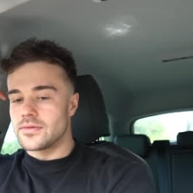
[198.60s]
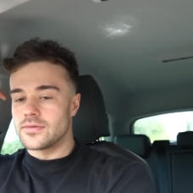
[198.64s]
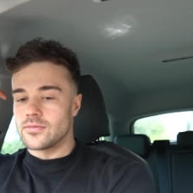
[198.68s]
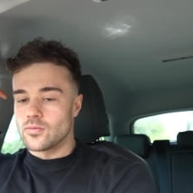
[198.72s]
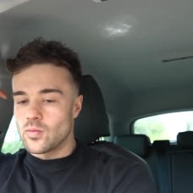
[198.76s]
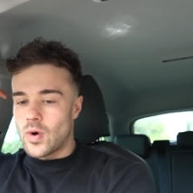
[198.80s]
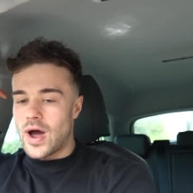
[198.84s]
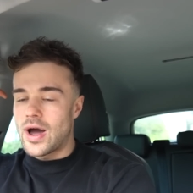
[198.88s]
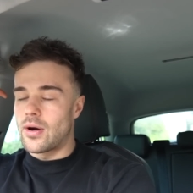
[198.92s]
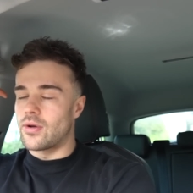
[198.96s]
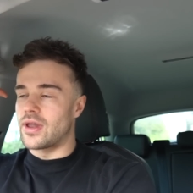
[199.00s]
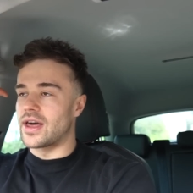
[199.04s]

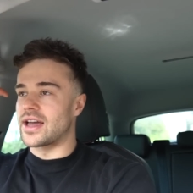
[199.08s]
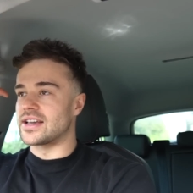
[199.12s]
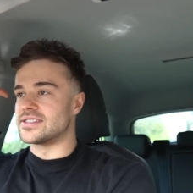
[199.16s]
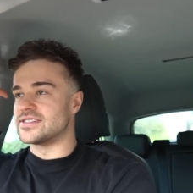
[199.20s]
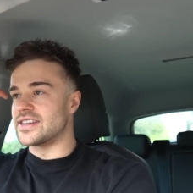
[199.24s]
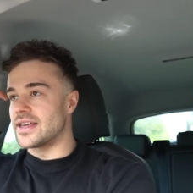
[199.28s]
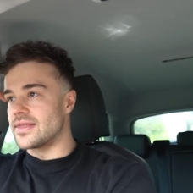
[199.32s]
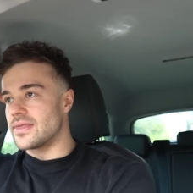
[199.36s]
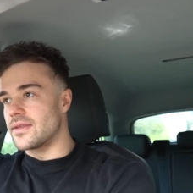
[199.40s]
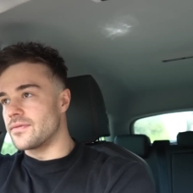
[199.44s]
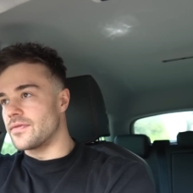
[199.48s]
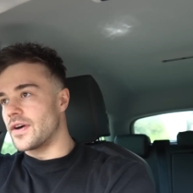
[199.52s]
well like I
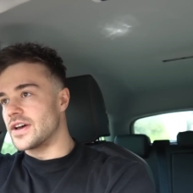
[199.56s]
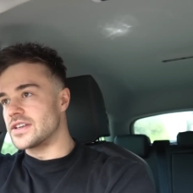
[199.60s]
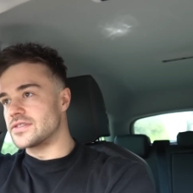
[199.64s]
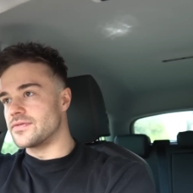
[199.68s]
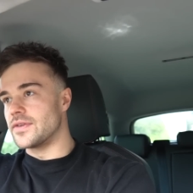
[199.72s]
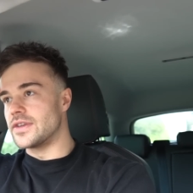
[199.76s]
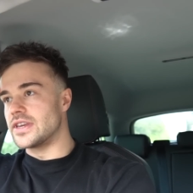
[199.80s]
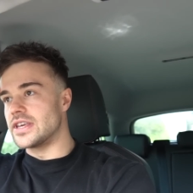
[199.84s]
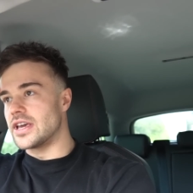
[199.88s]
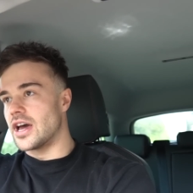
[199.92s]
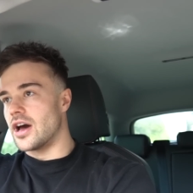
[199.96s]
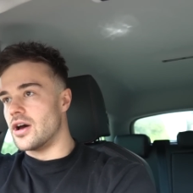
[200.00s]
said in the first
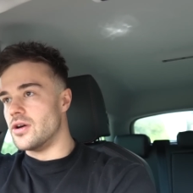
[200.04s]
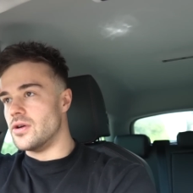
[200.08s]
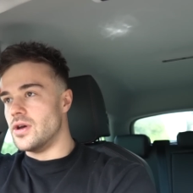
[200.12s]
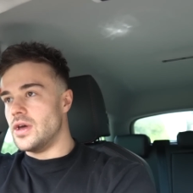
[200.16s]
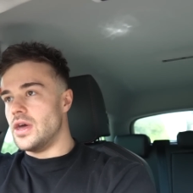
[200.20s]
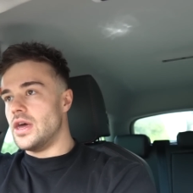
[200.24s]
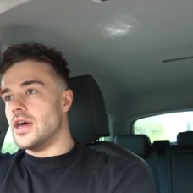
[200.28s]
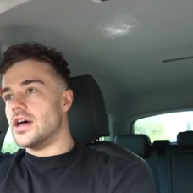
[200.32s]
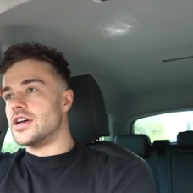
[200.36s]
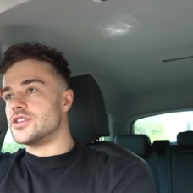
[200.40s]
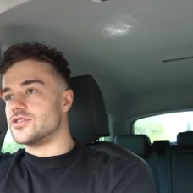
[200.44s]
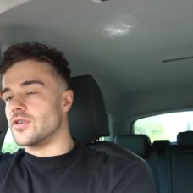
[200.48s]
video
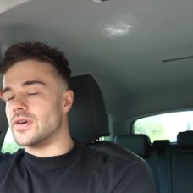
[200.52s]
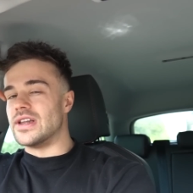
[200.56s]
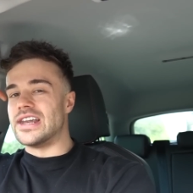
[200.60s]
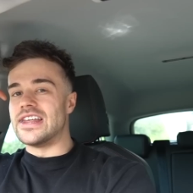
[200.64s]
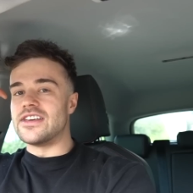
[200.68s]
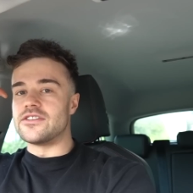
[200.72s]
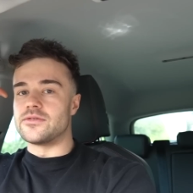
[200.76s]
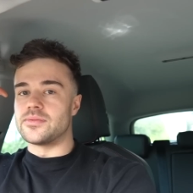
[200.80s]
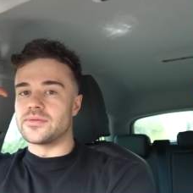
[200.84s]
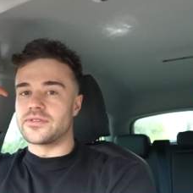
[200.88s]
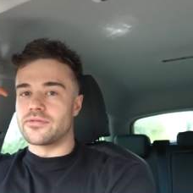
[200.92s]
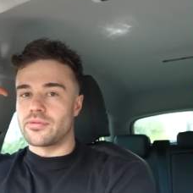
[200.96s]
so at
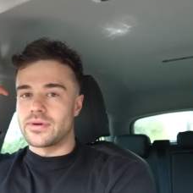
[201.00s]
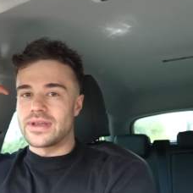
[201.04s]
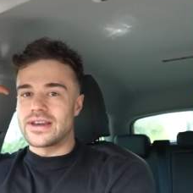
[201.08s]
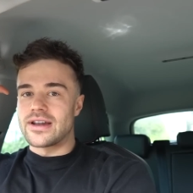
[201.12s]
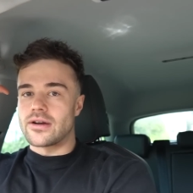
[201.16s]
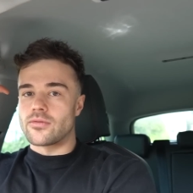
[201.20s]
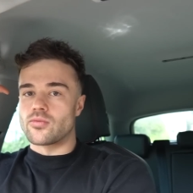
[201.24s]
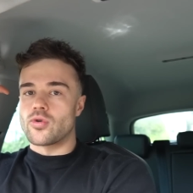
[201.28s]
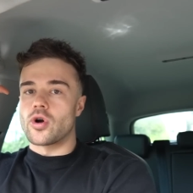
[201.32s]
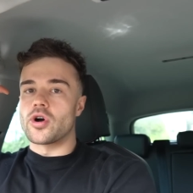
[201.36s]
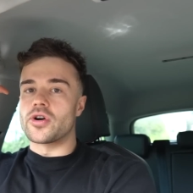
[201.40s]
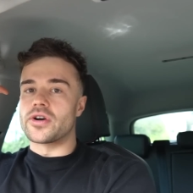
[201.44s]
least between
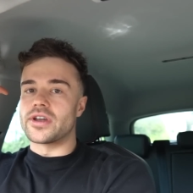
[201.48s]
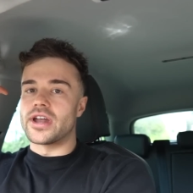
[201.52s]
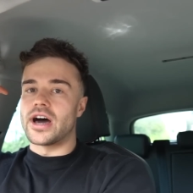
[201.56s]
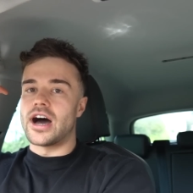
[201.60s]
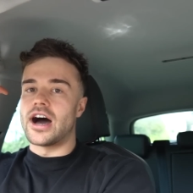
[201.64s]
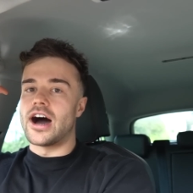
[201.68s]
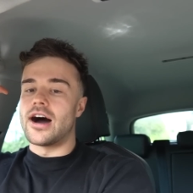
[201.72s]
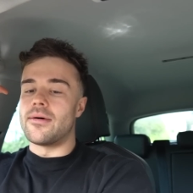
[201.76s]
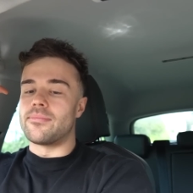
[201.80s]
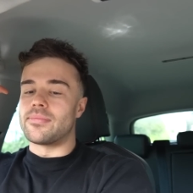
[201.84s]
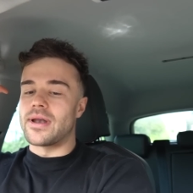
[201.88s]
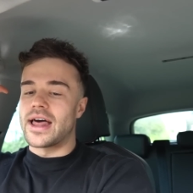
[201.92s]
a rock and a
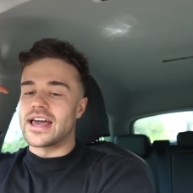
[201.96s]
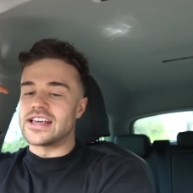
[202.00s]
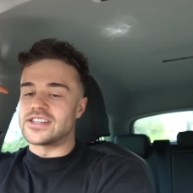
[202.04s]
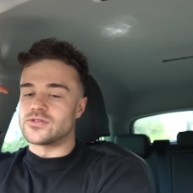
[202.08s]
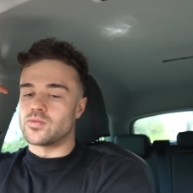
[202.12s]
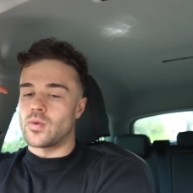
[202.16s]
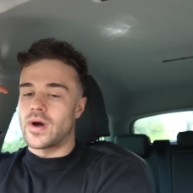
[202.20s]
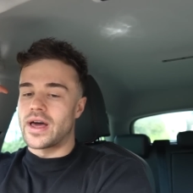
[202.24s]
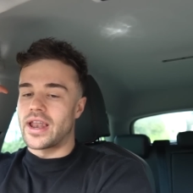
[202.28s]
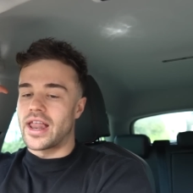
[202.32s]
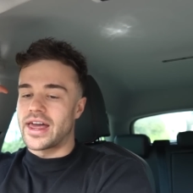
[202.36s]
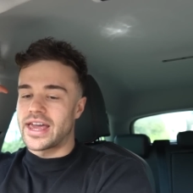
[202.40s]
hard
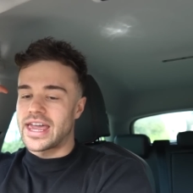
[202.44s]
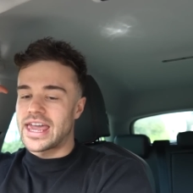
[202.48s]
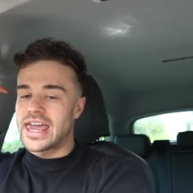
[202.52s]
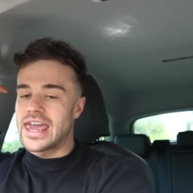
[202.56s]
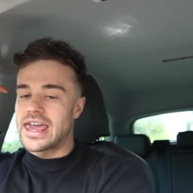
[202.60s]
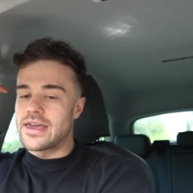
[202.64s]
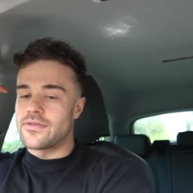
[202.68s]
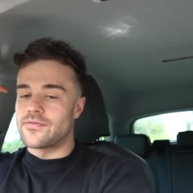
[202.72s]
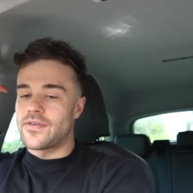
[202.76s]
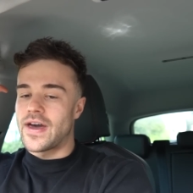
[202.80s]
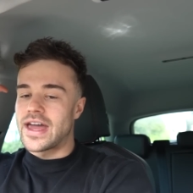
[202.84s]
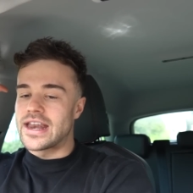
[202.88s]
place where like
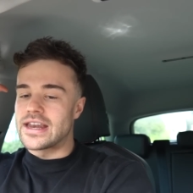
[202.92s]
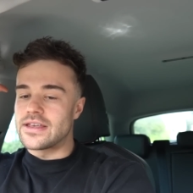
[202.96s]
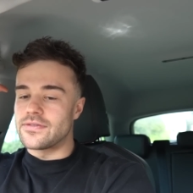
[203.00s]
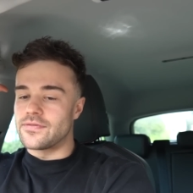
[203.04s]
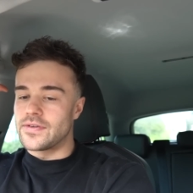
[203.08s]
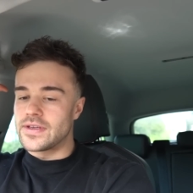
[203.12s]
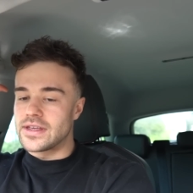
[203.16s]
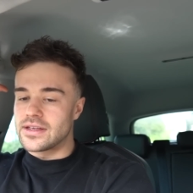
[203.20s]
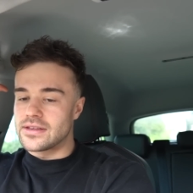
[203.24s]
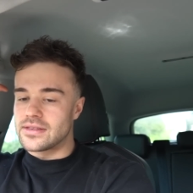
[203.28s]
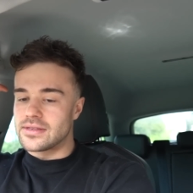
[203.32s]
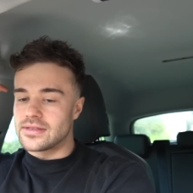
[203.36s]
if
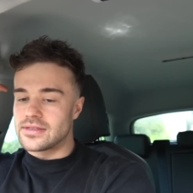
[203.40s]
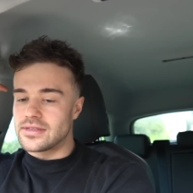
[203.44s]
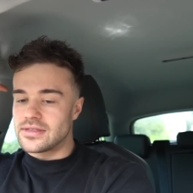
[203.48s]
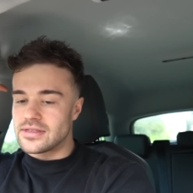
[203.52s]
anything